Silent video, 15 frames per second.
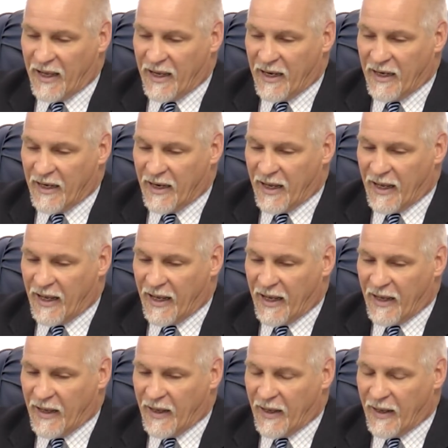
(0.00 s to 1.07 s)
And
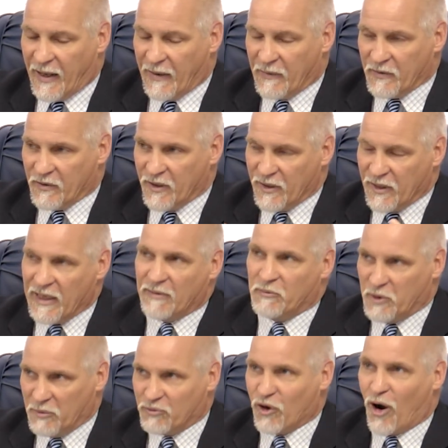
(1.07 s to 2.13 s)

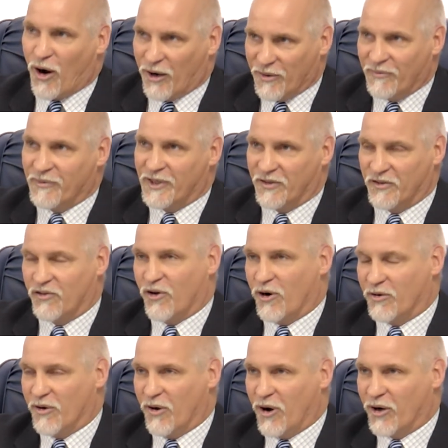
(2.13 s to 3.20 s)
it was hard, because it's
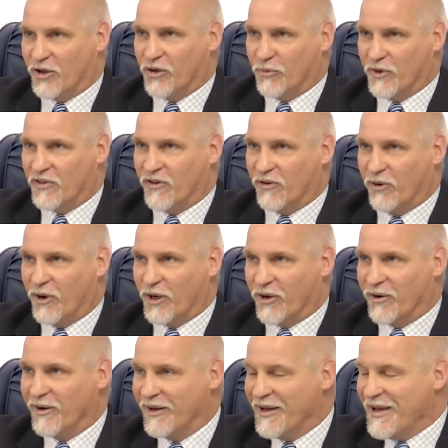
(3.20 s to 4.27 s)
hard arguing with a
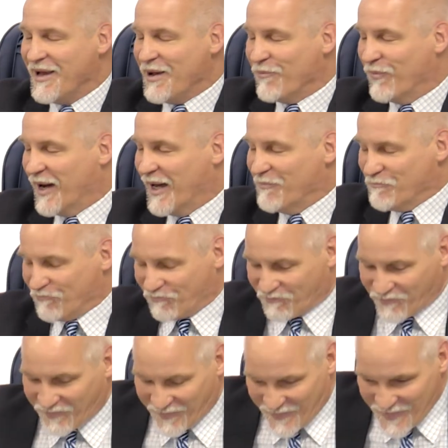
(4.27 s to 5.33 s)
lawyer, but
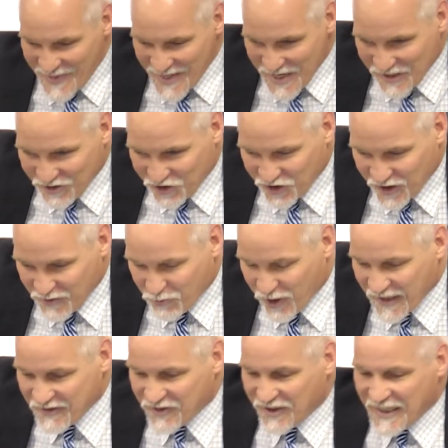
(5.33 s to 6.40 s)
she
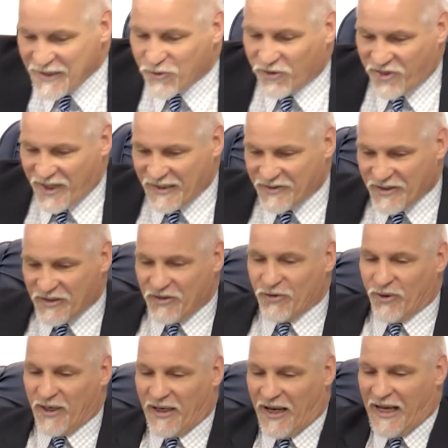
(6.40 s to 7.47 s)
brings legal things
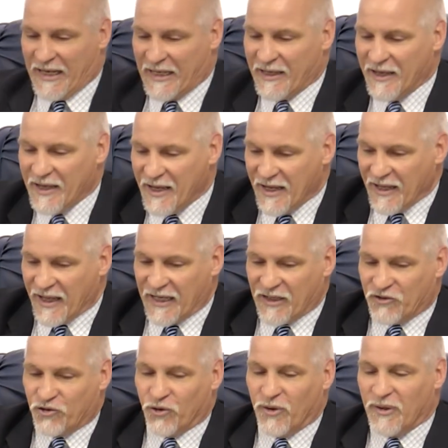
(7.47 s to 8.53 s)
into it, like as
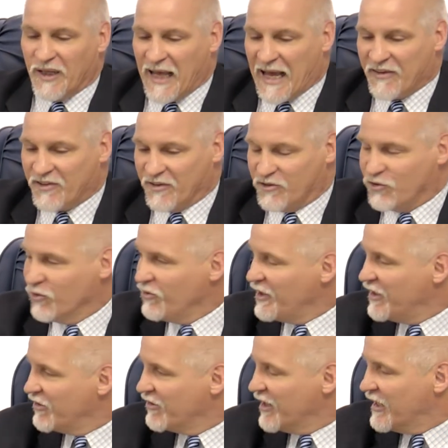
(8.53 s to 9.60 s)
a true
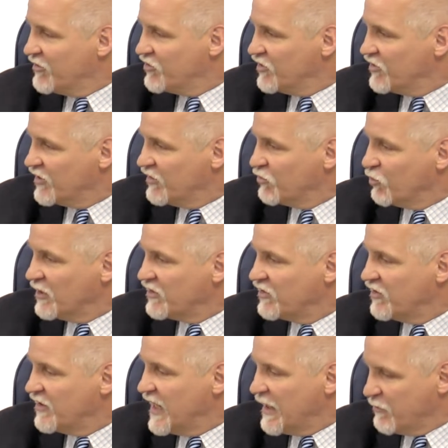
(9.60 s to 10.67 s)
litigator, she says, what's
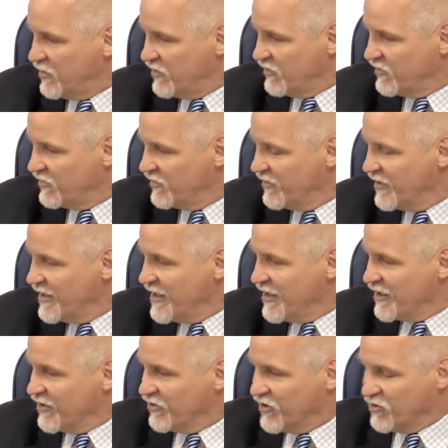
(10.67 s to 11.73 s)
the damages?
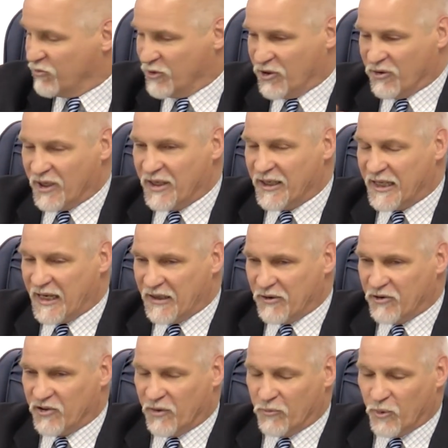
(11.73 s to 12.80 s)
Because when you're litigating,
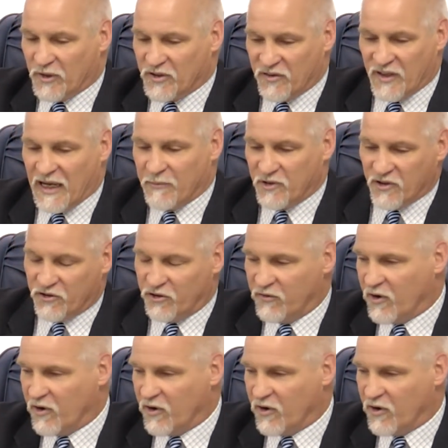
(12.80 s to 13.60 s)
you're something, what's the damages?